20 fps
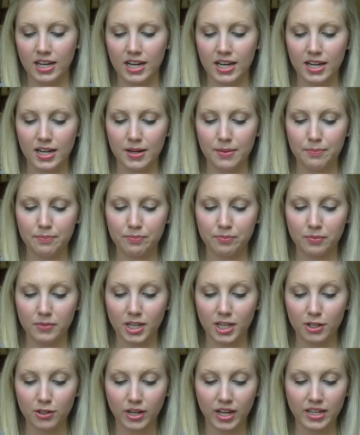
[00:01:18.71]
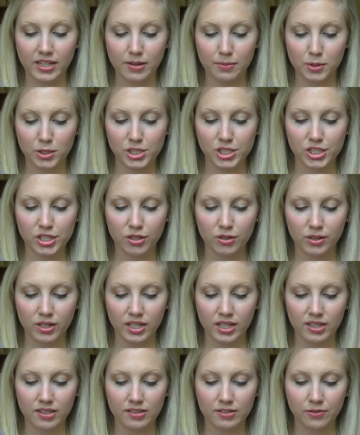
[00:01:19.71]
Okay, number two
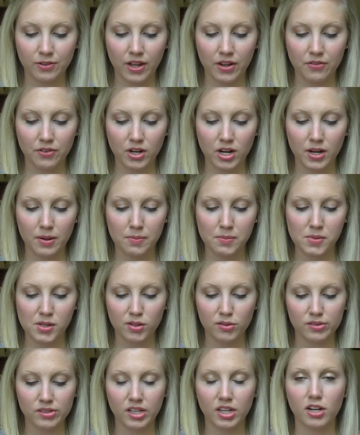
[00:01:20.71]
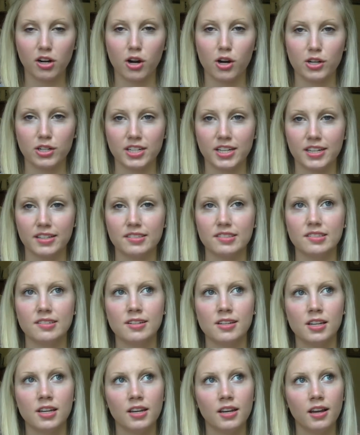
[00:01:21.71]
is favorite music artist.